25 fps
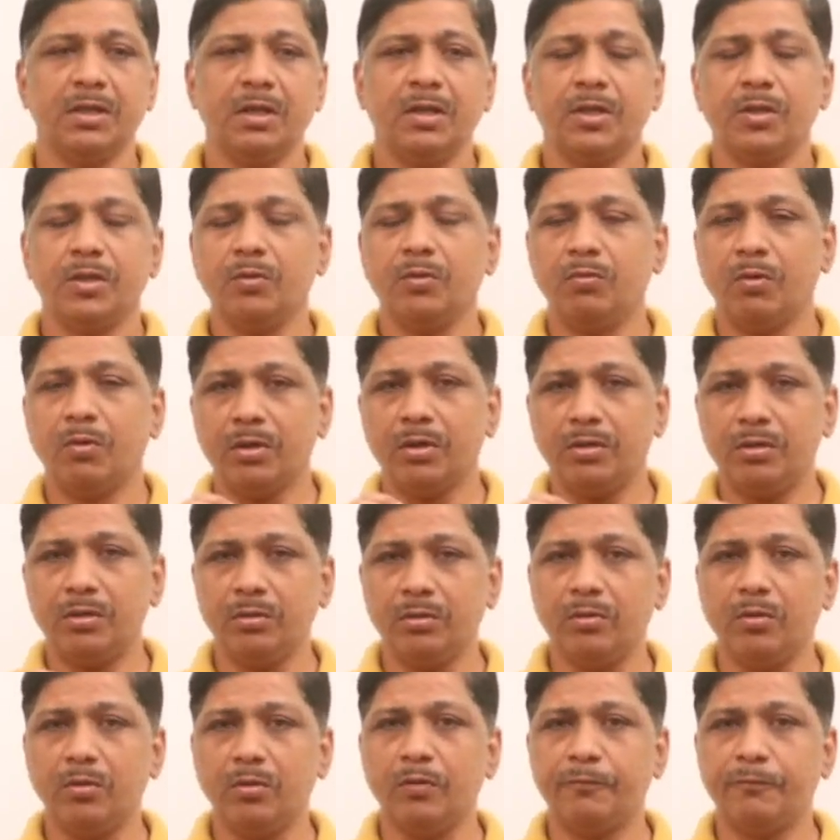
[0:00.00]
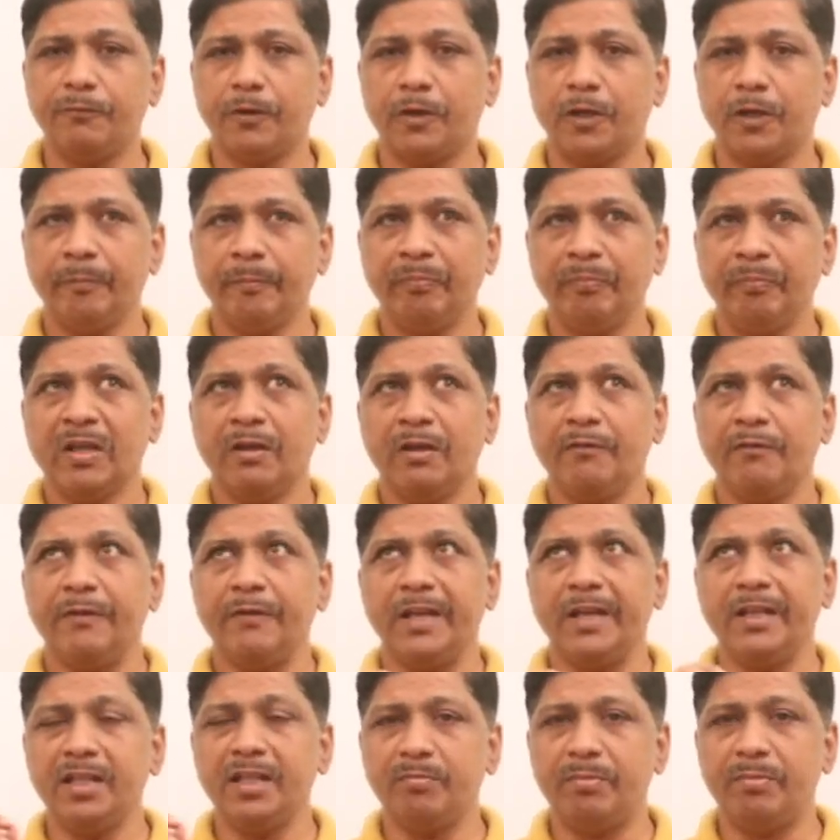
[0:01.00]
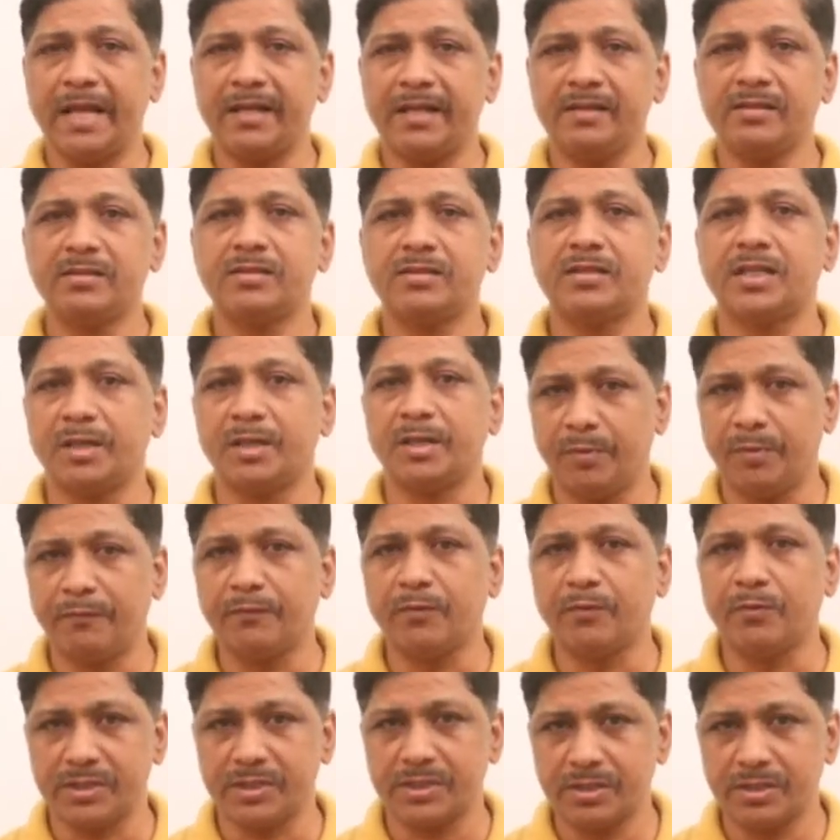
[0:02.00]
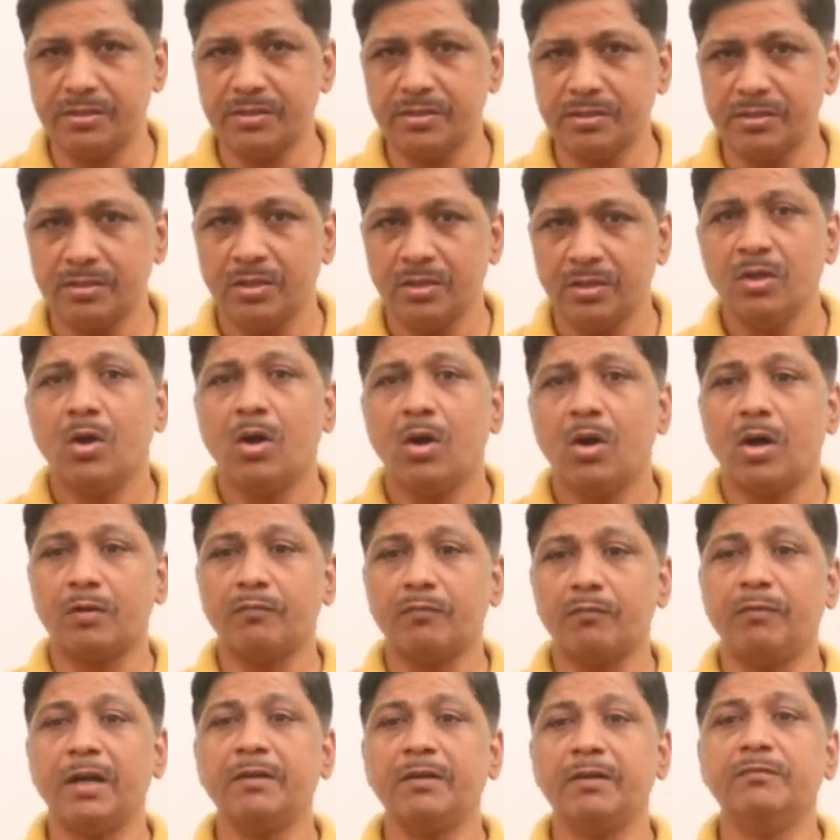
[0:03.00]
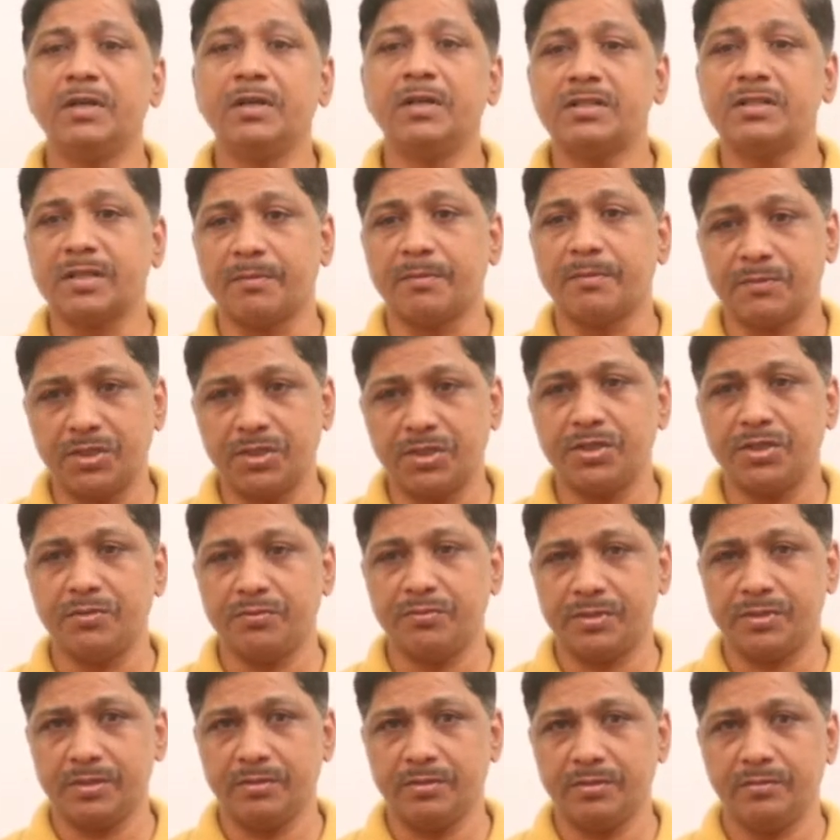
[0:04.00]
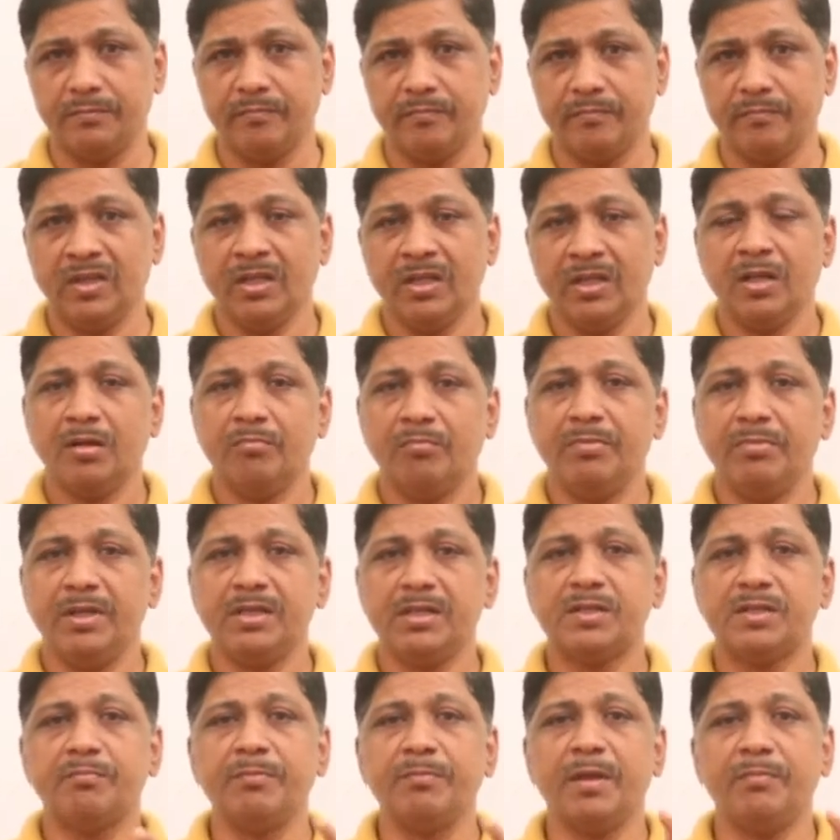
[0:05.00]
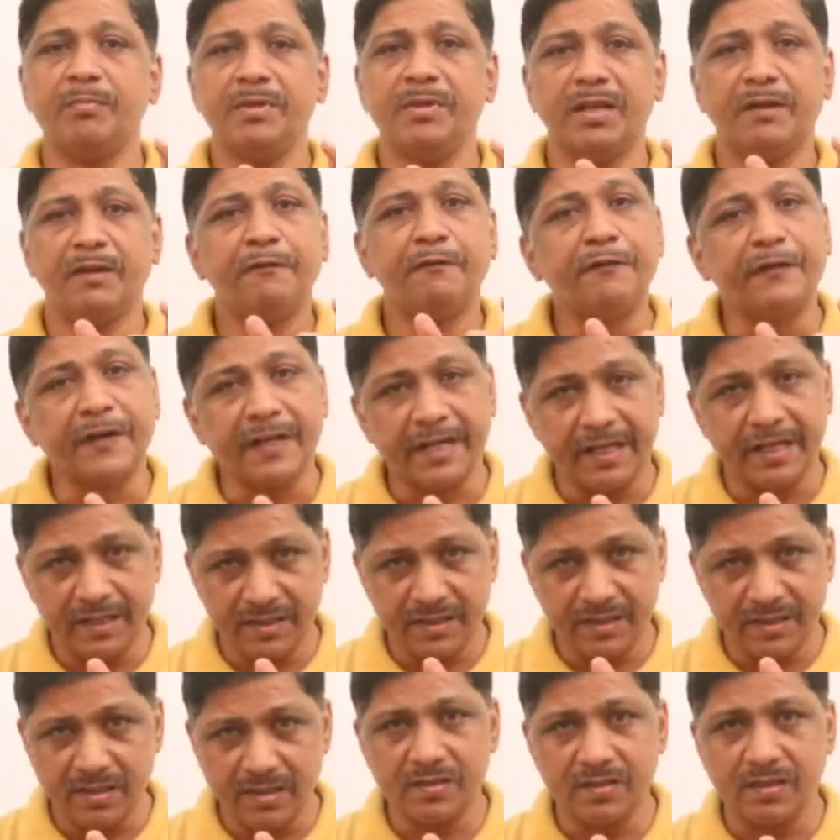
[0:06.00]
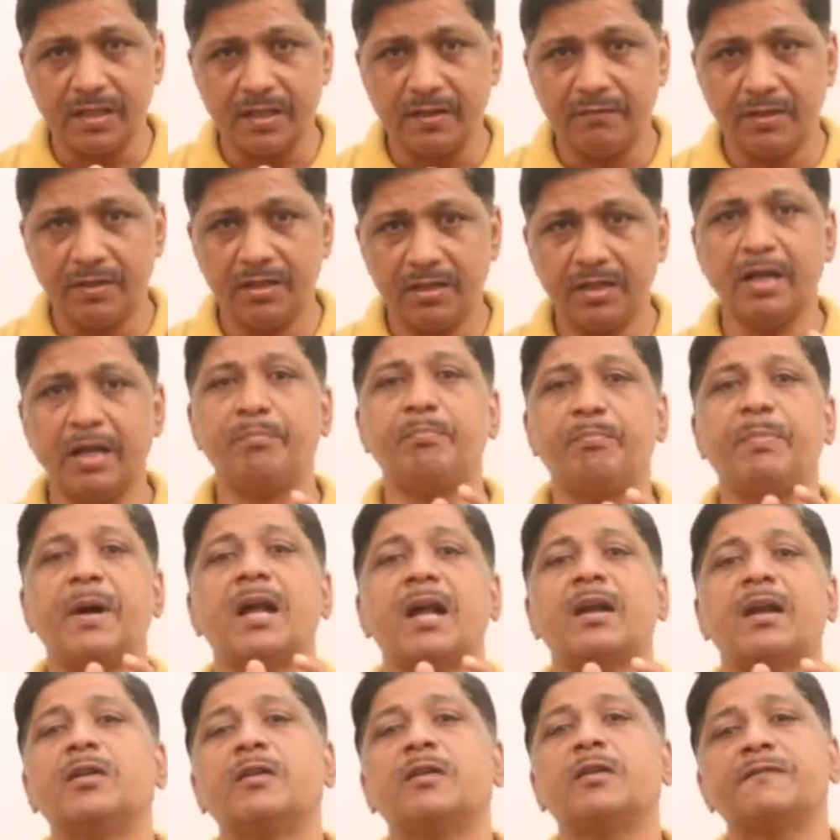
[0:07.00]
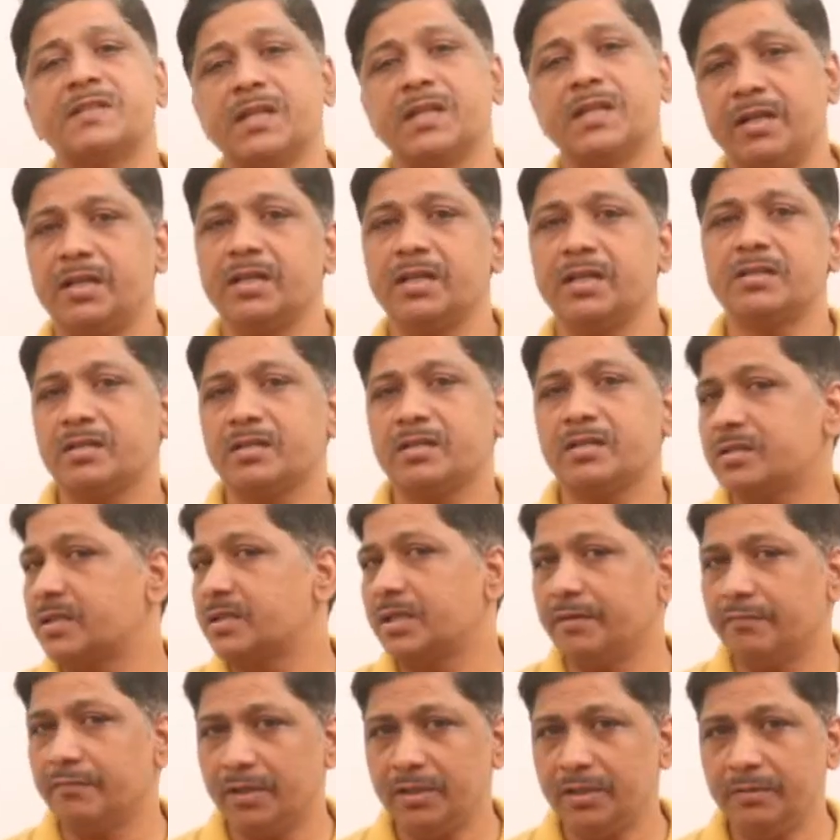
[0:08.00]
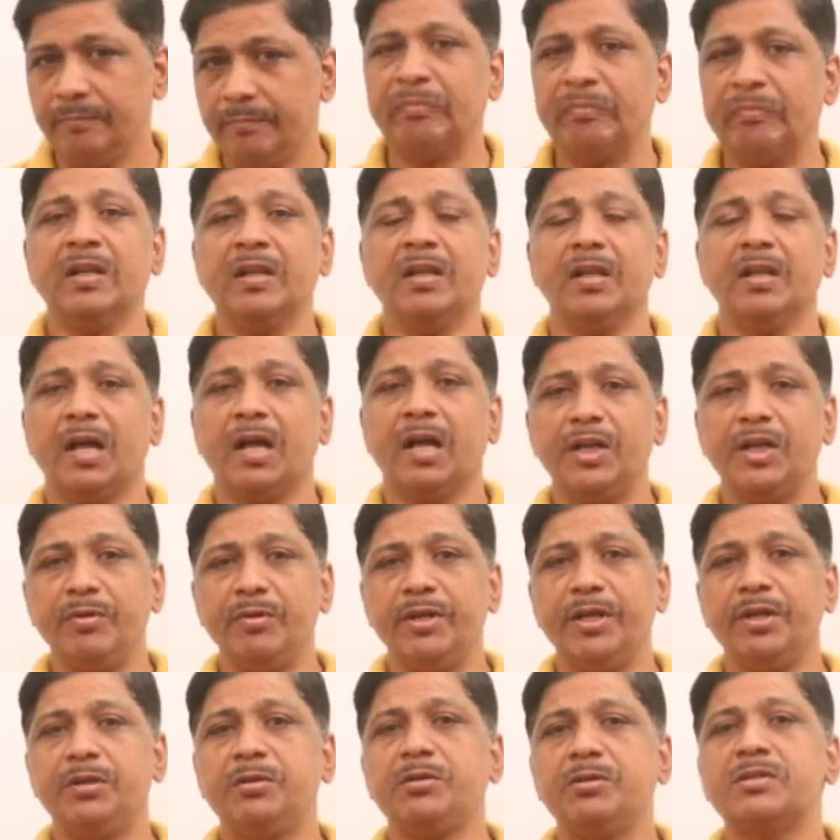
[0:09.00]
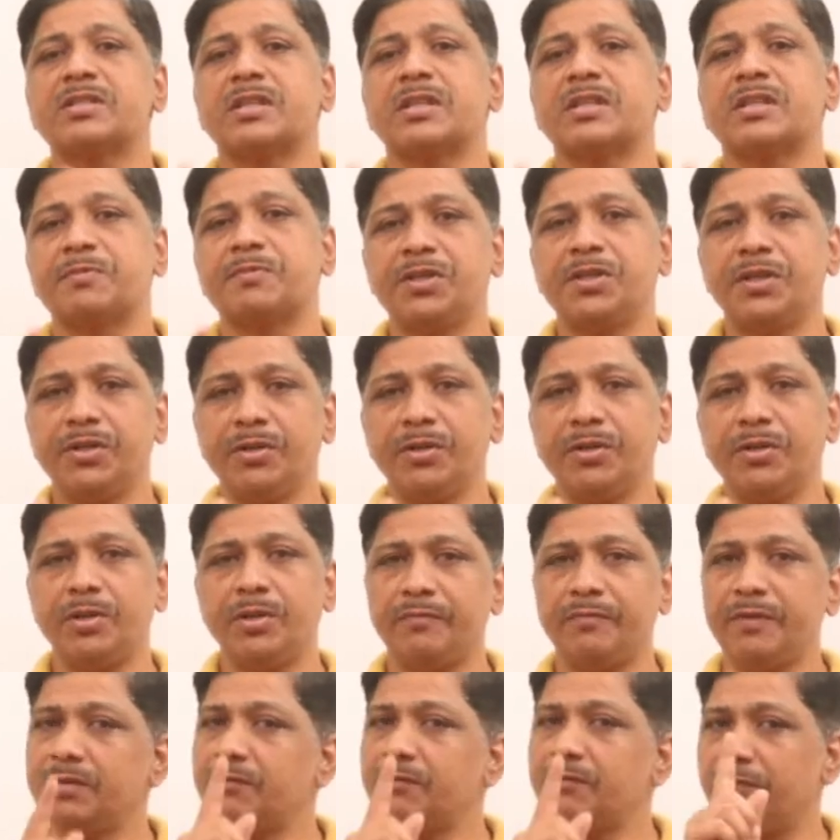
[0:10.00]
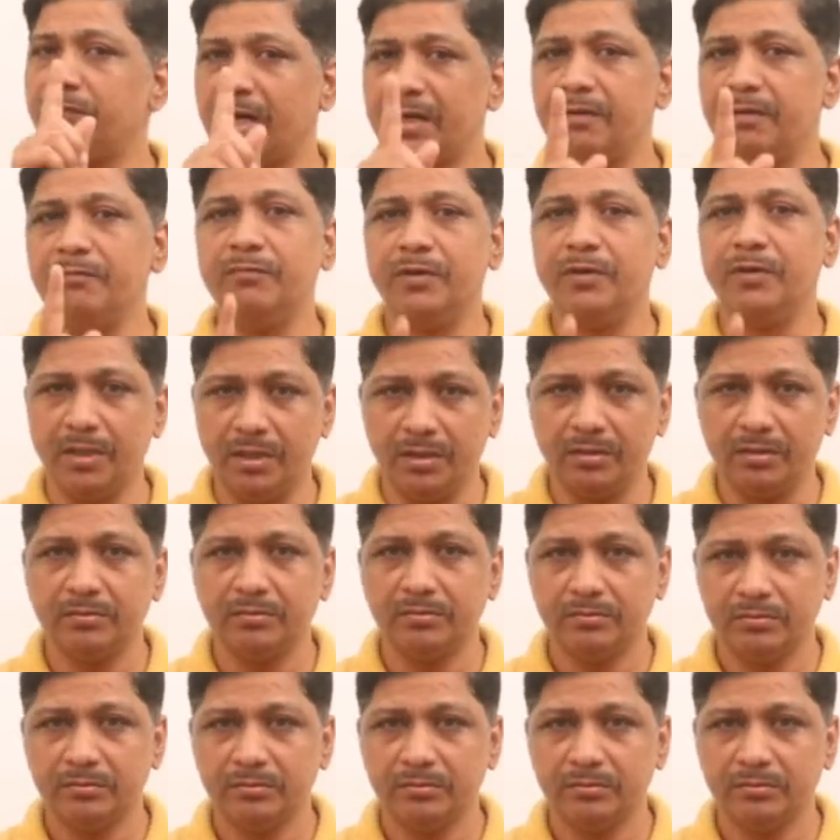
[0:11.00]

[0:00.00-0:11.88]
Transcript: You want to go for fill in the blanks type of questions, or one word substitution, means maybe a phrase is given, a part of sentence is given, and you need to substitute it with one word.